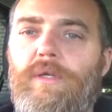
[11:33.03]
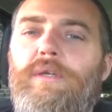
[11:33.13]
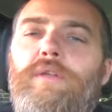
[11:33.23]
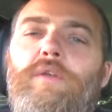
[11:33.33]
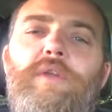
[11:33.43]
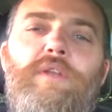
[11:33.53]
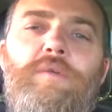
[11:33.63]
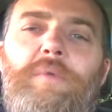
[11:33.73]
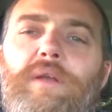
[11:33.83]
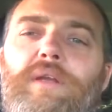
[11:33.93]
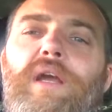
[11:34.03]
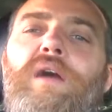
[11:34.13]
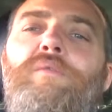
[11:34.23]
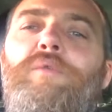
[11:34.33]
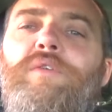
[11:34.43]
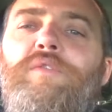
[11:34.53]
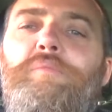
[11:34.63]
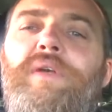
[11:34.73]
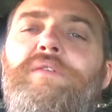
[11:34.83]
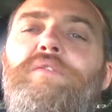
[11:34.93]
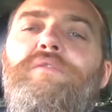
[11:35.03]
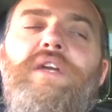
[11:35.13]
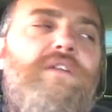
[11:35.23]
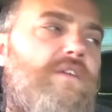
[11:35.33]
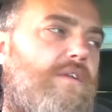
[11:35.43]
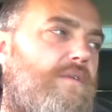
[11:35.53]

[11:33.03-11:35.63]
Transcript: You know they talking about the Commonwealth of Pennsylvania.